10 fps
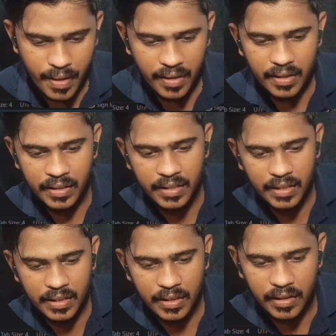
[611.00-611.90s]
and
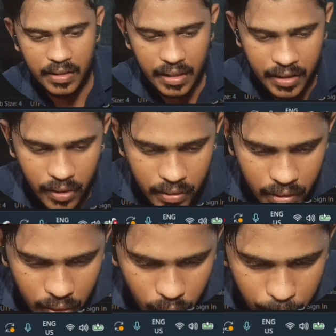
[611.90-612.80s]
here click on
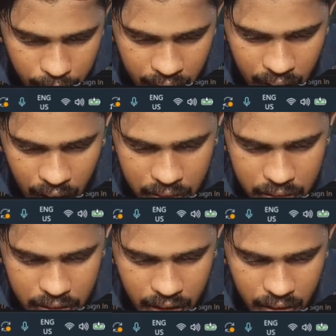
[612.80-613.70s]
the open launch.